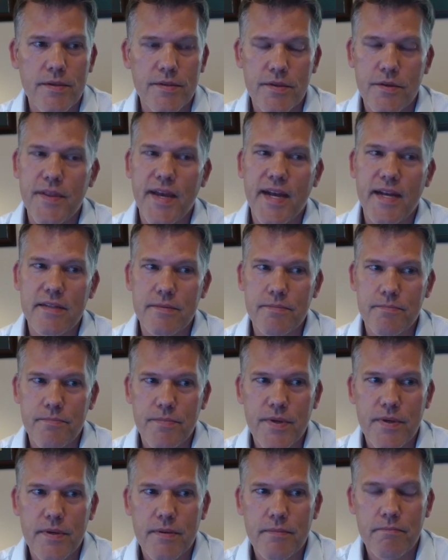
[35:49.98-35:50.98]
So
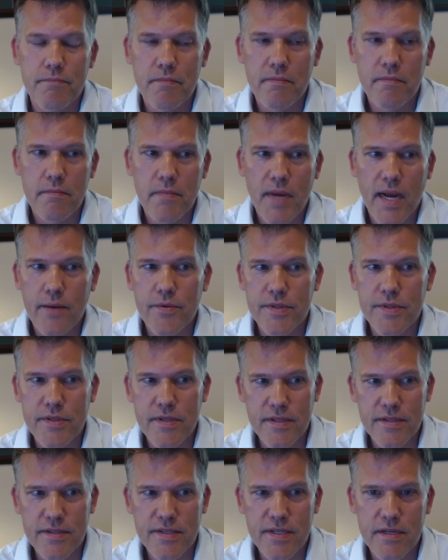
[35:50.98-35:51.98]
I
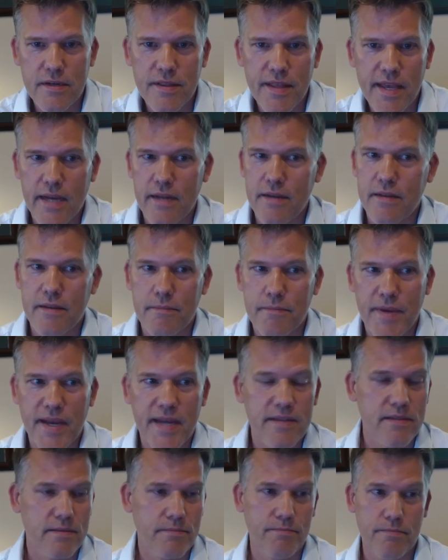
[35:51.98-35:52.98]
would consider that
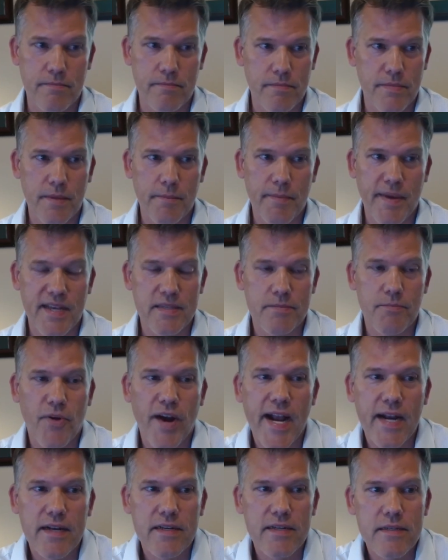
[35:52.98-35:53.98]
the best
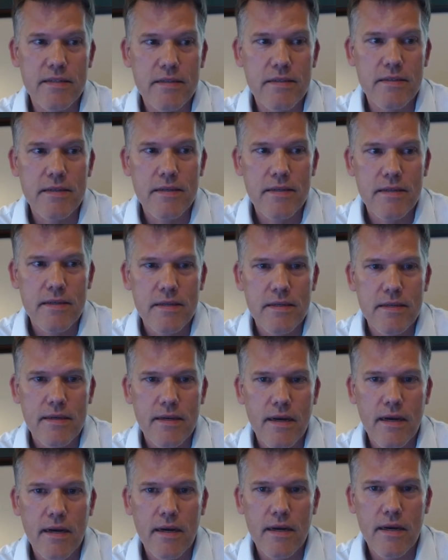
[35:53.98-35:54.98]
practice,
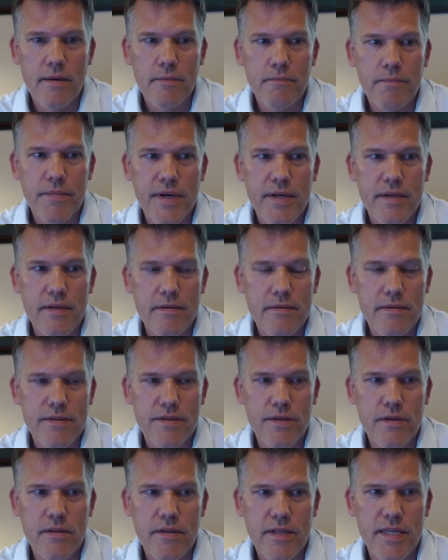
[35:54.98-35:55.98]
but
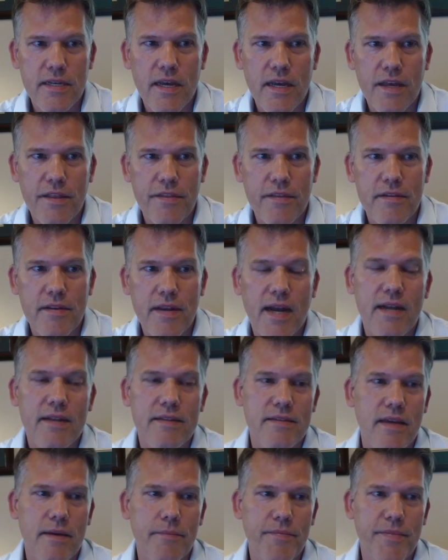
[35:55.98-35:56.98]
certainly
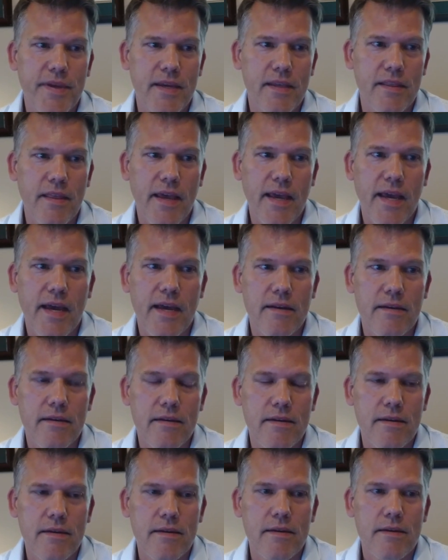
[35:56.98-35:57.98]
not something that,
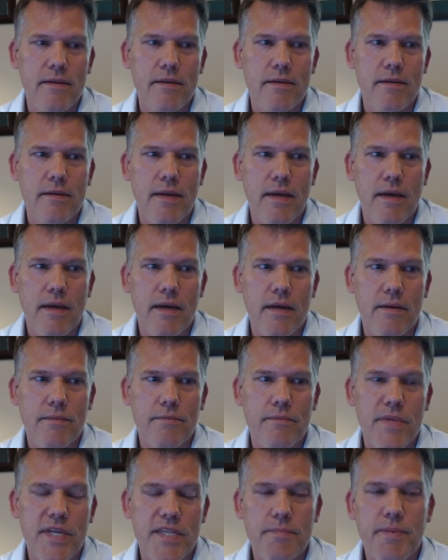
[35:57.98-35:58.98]

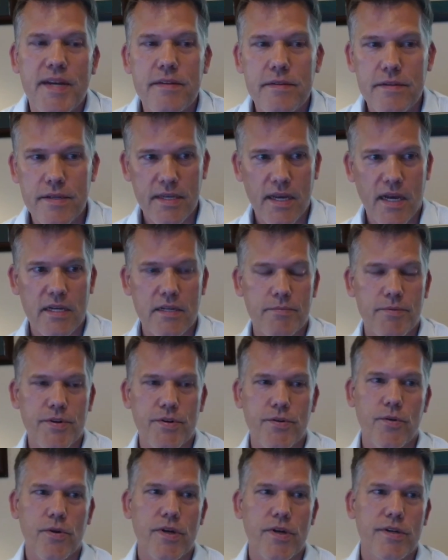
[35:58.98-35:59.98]
especially
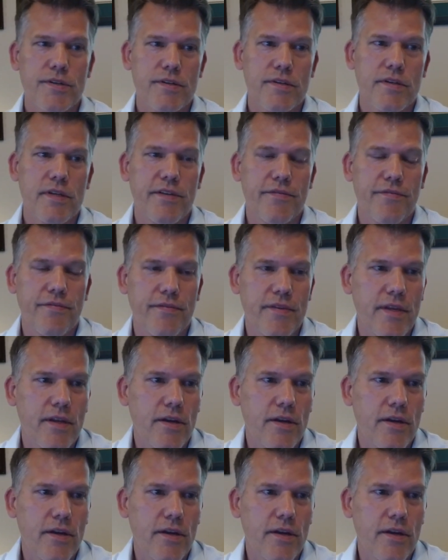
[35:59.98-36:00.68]
entrepreneurs, if